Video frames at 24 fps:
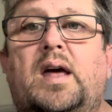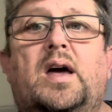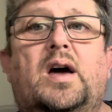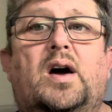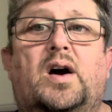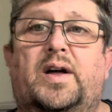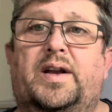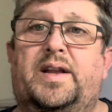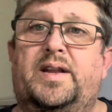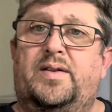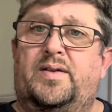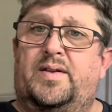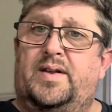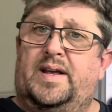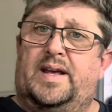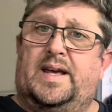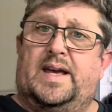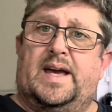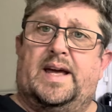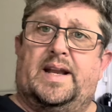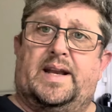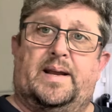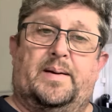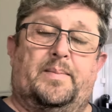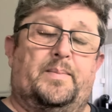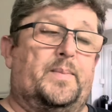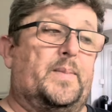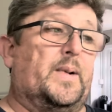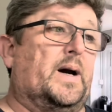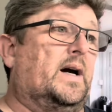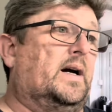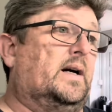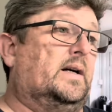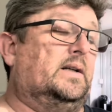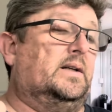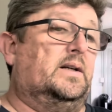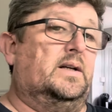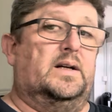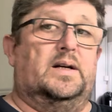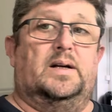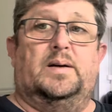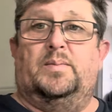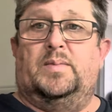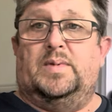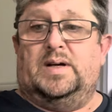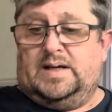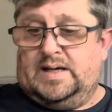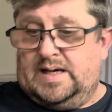I didn't think it had it. But
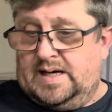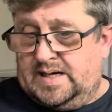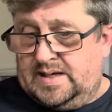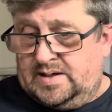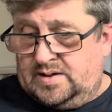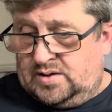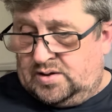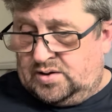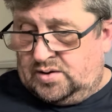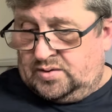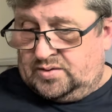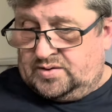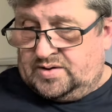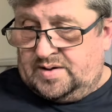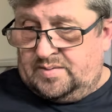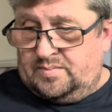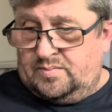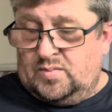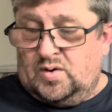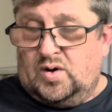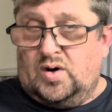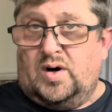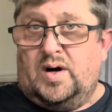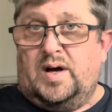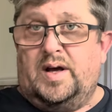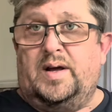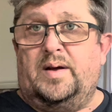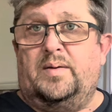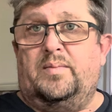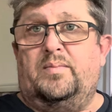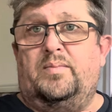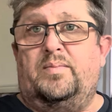again, I looked in my